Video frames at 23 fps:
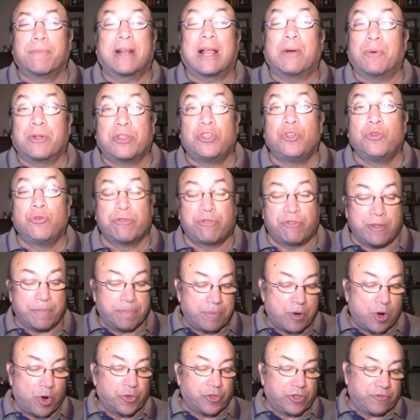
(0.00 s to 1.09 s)
but I would use them
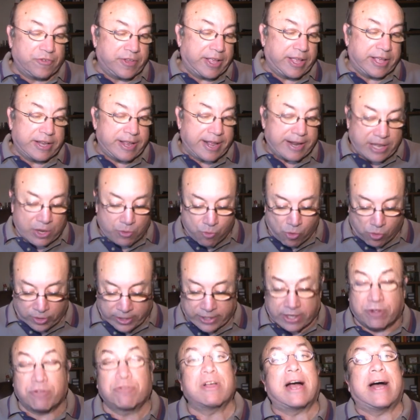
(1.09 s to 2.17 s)
both in any
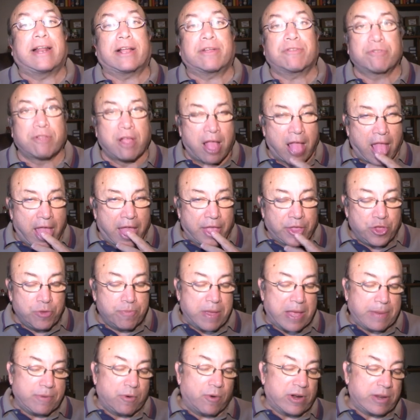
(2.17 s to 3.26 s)
rolling exotics you
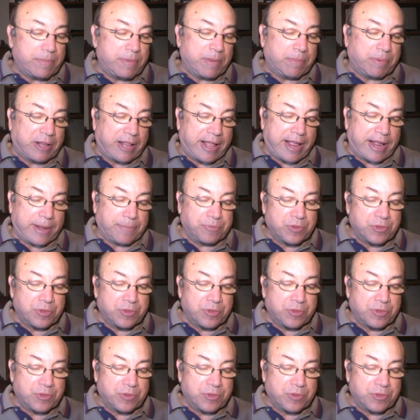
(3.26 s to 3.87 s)
maybe want to be playing.